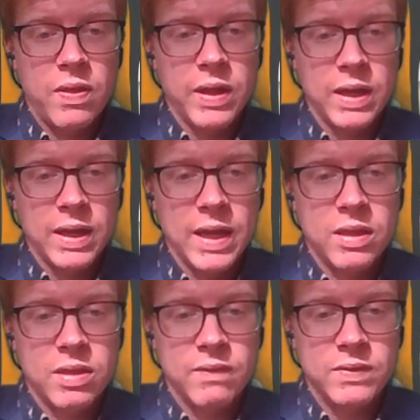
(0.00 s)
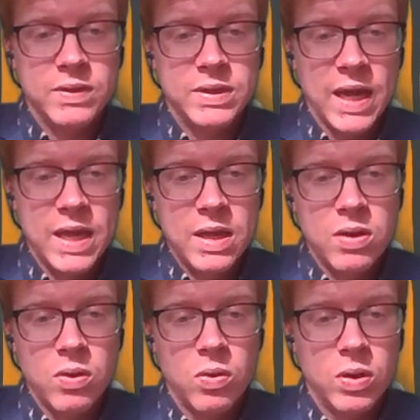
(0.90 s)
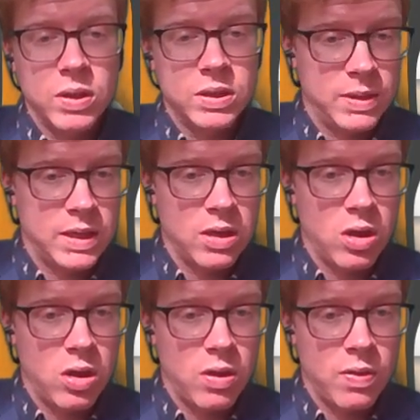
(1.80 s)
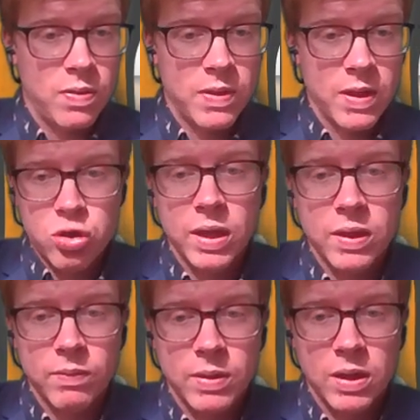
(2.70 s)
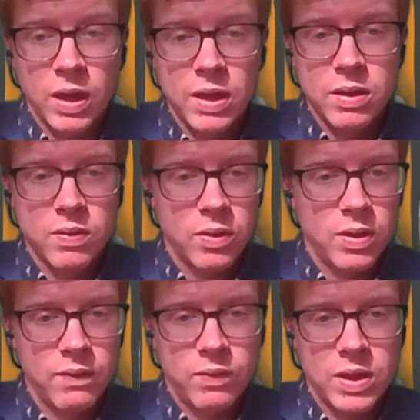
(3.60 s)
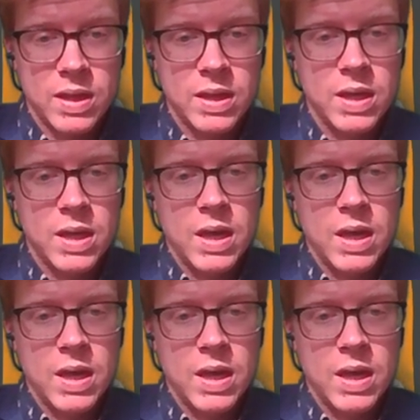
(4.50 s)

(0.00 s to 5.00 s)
the length of day or depending on the shortness of the night, so if we,